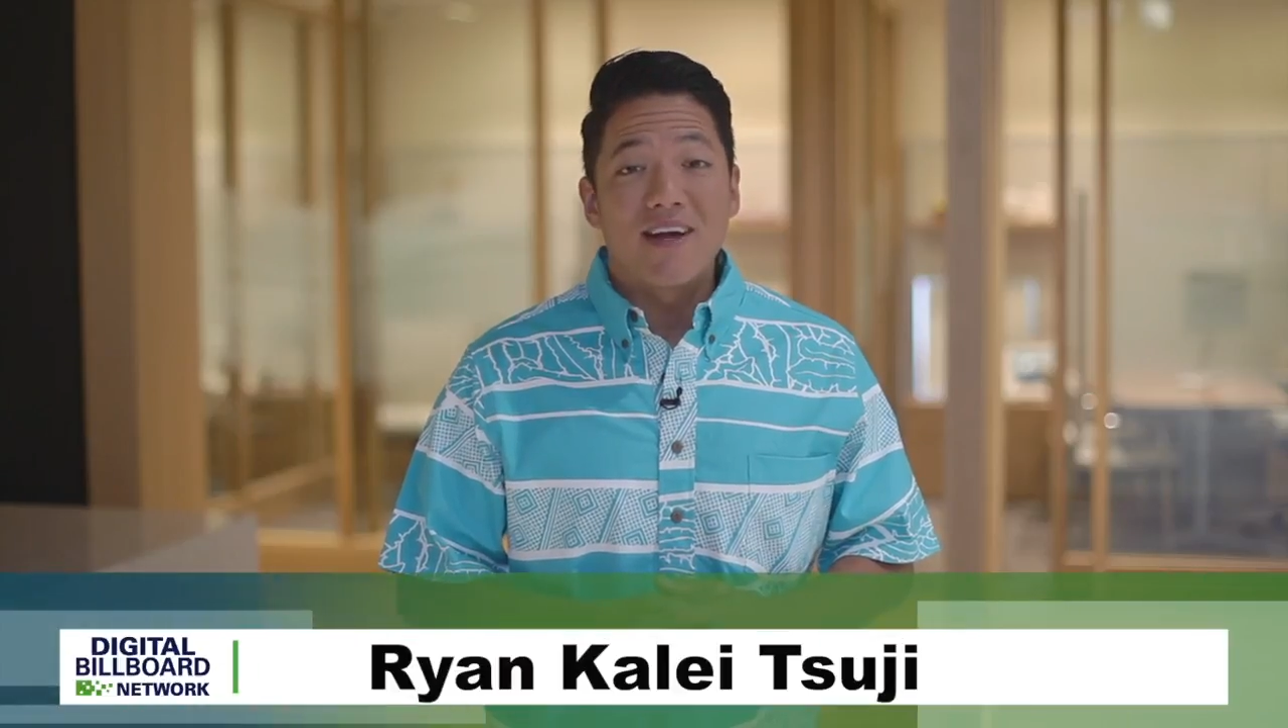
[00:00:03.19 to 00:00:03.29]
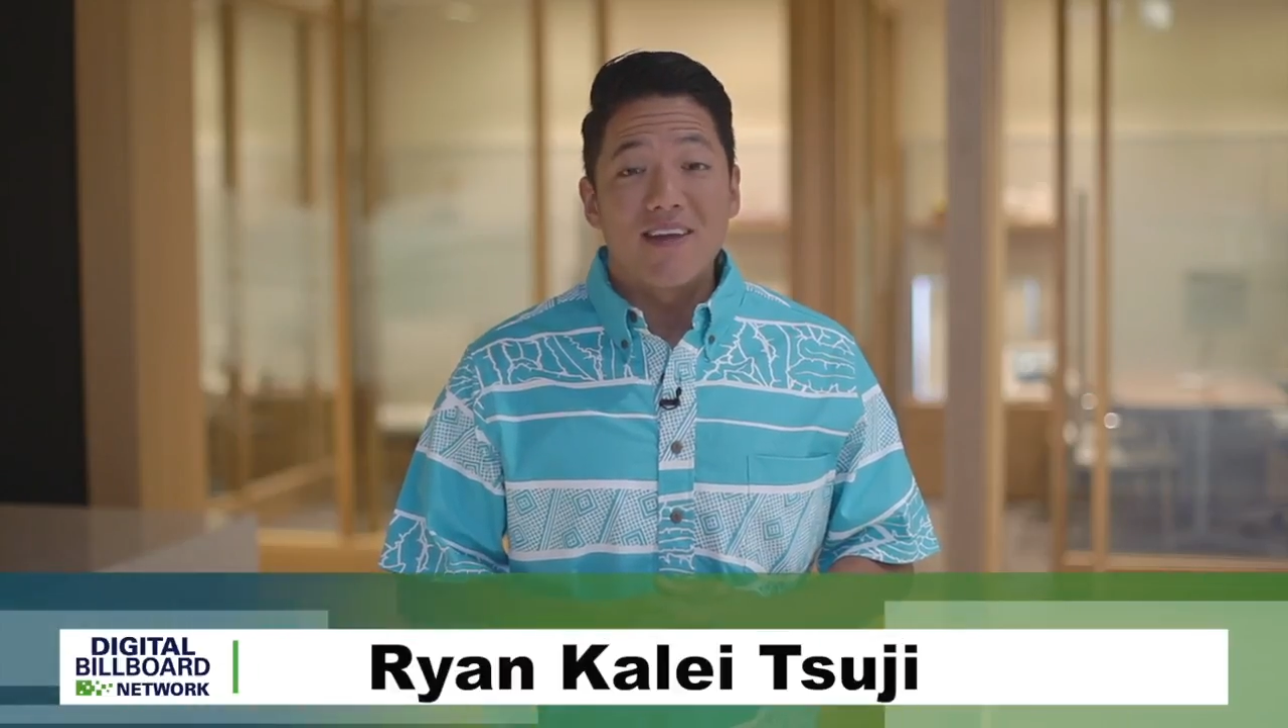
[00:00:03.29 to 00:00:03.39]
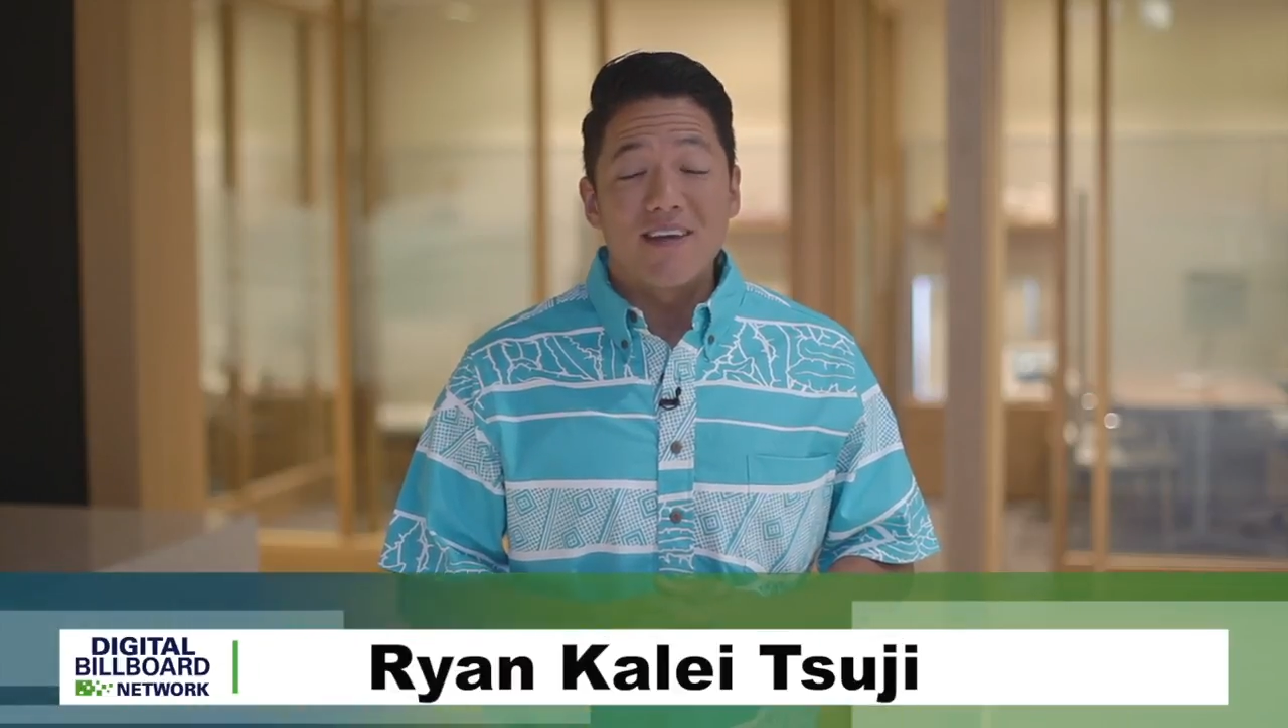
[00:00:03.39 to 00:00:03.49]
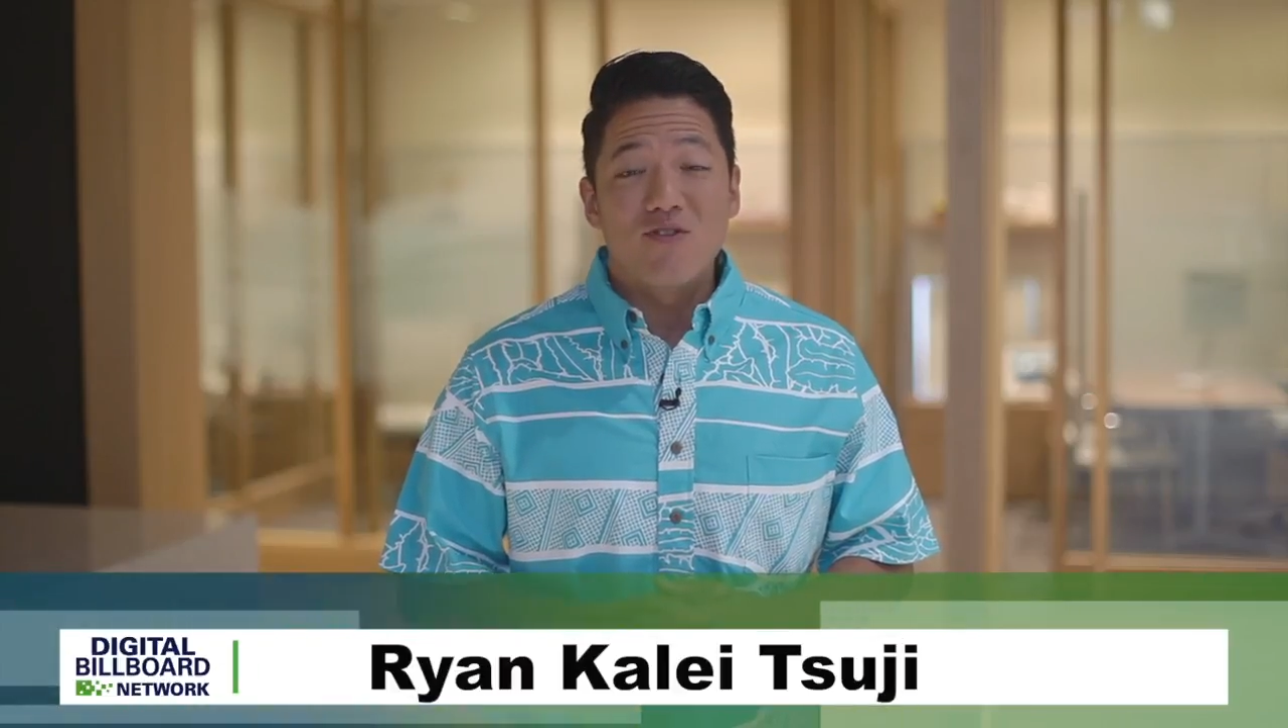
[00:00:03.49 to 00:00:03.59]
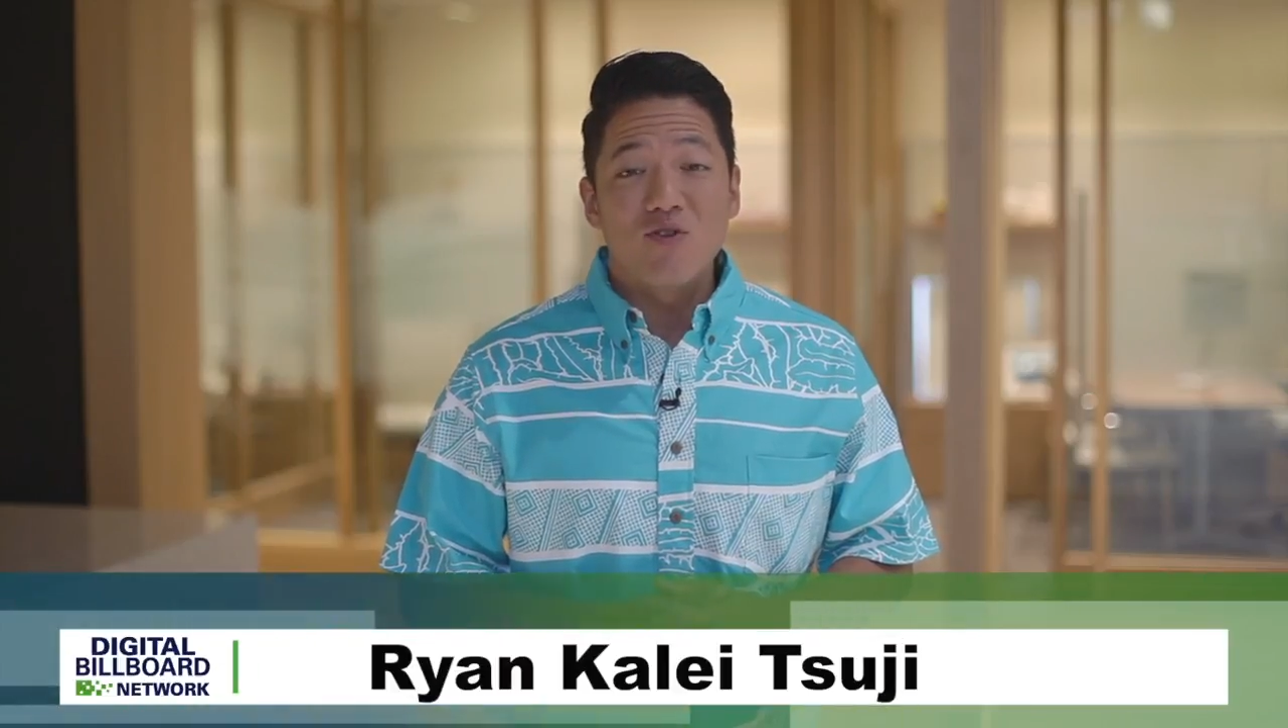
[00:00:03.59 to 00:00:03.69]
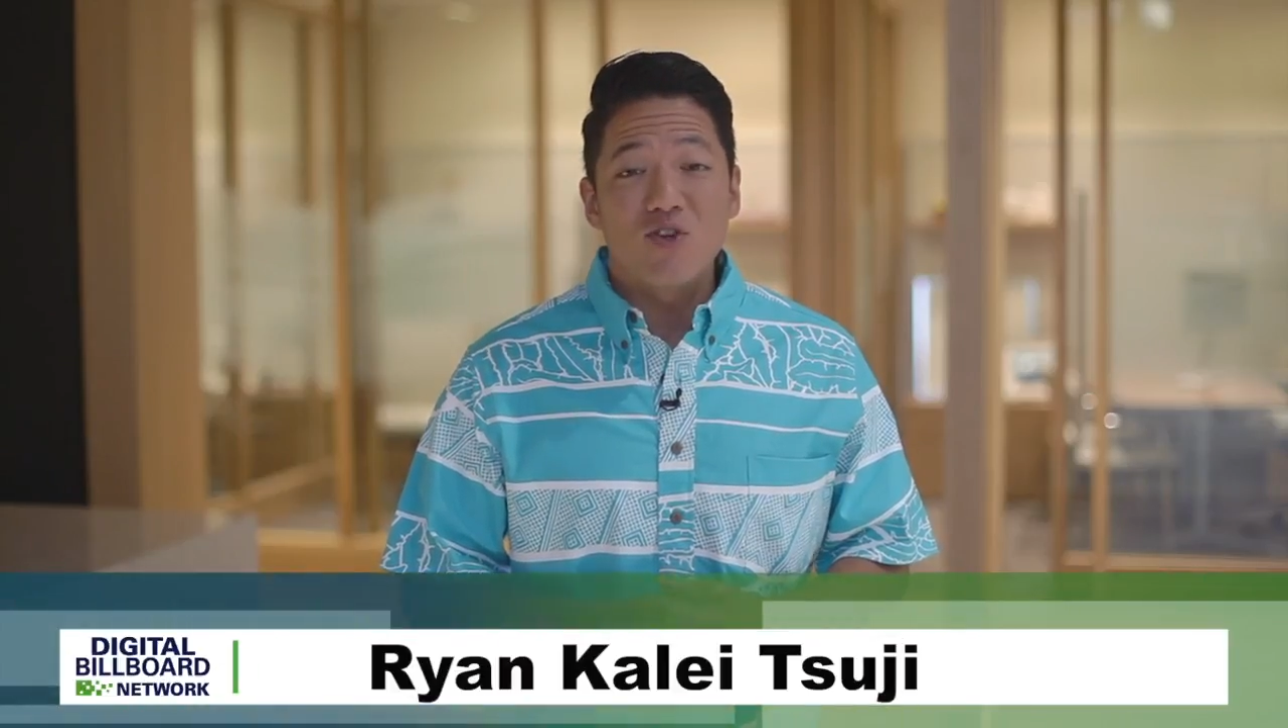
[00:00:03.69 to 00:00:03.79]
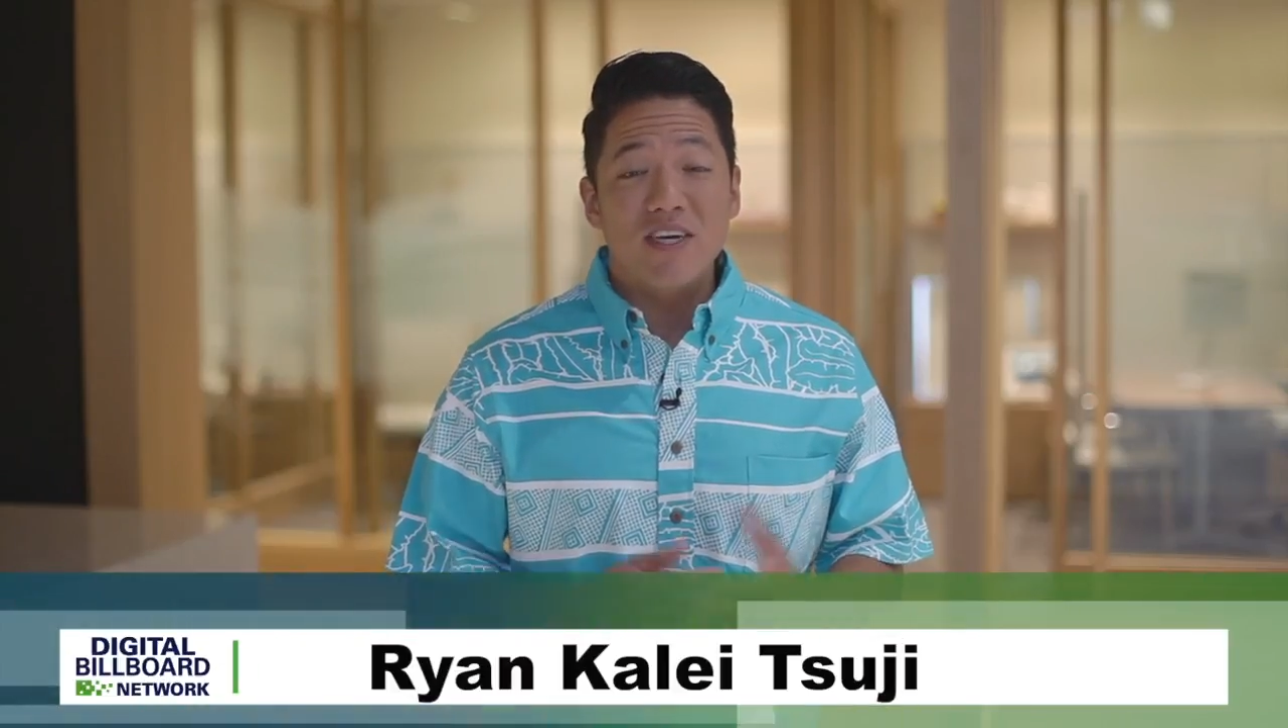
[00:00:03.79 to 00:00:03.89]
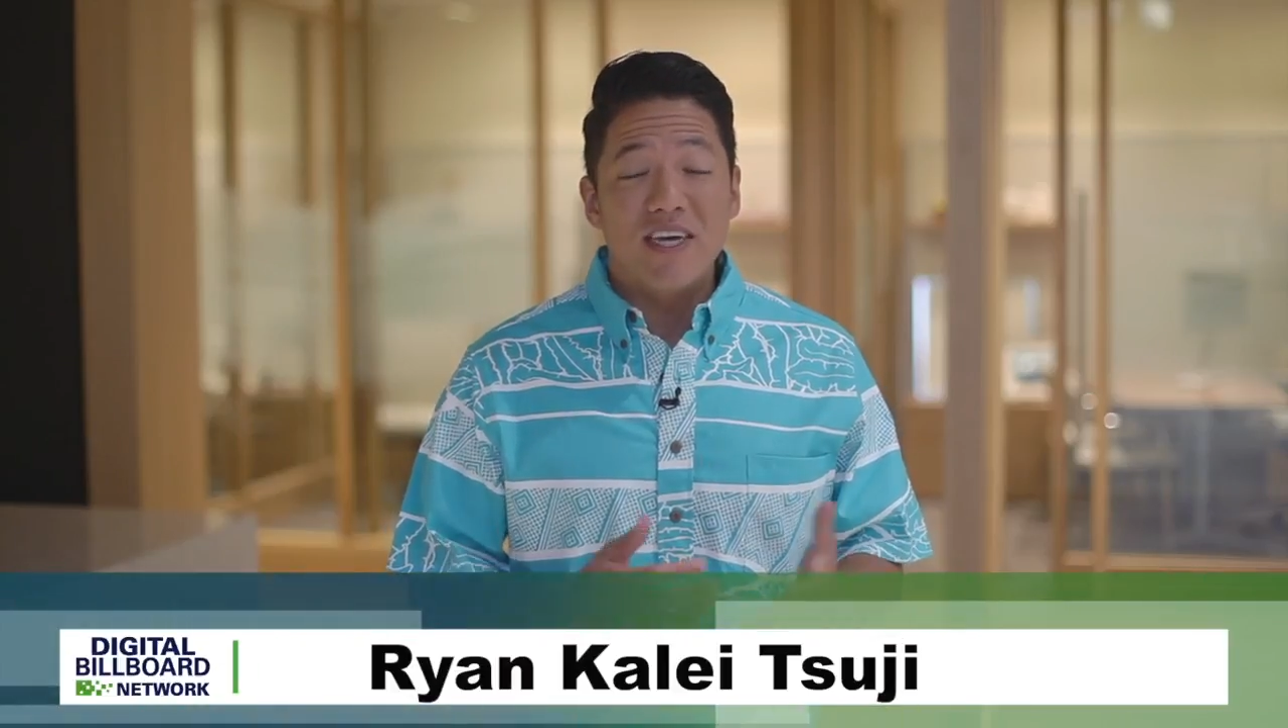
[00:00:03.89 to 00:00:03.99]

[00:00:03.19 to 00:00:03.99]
Kalei Tsuji.